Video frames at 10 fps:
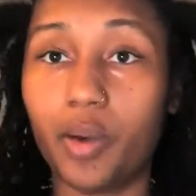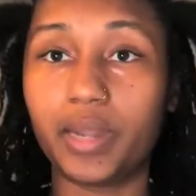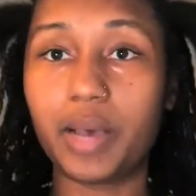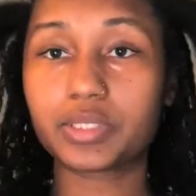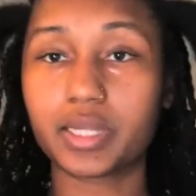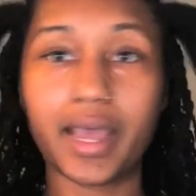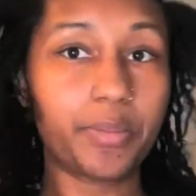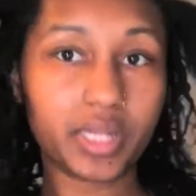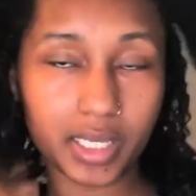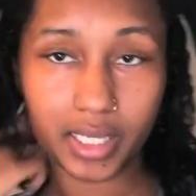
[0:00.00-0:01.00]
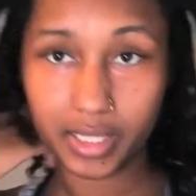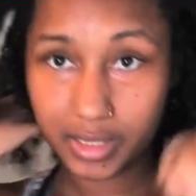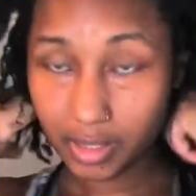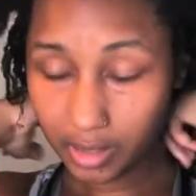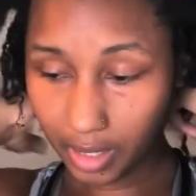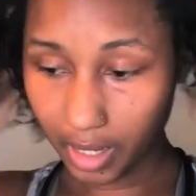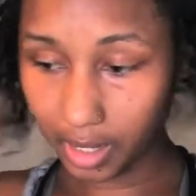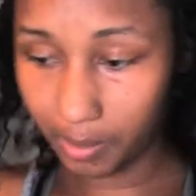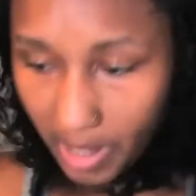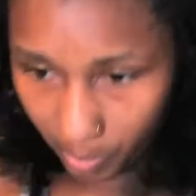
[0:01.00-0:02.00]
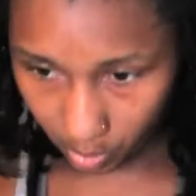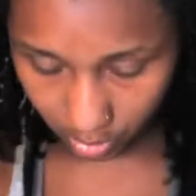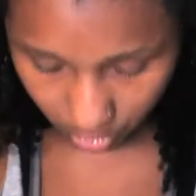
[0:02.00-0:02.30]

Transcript: what's going to happen is I'm going